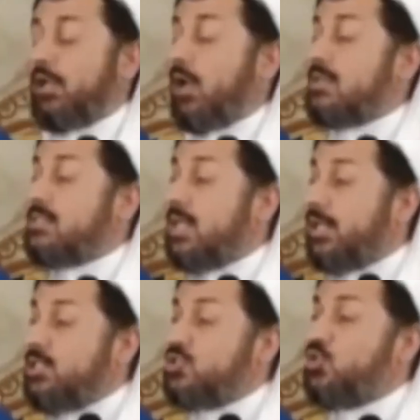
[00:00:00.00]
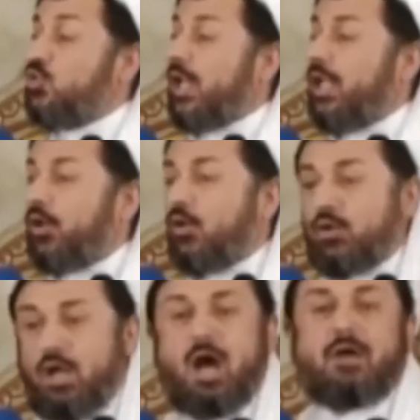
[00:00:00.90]
longest surah of the
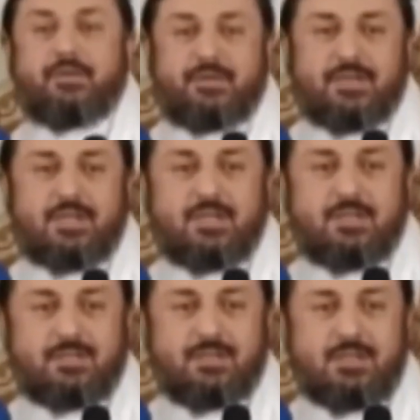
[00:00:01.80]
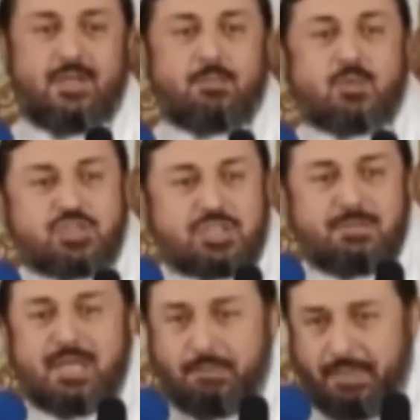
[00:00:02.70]
Quran includes the
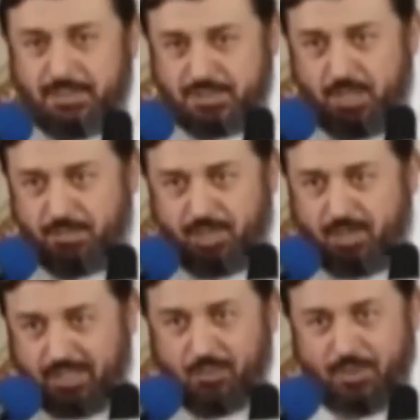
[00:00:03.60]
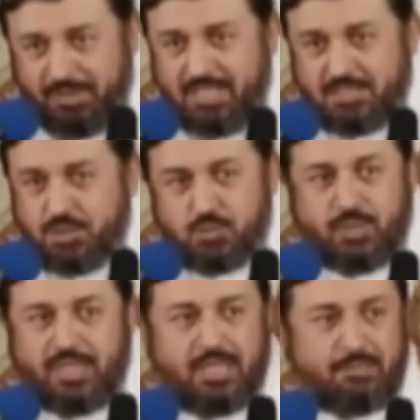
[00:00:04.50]
family discipline, which is Surah
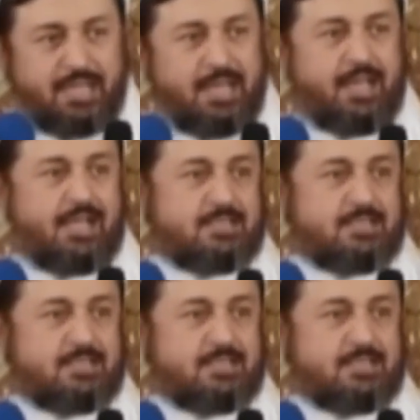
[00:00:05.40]
al Baqarah.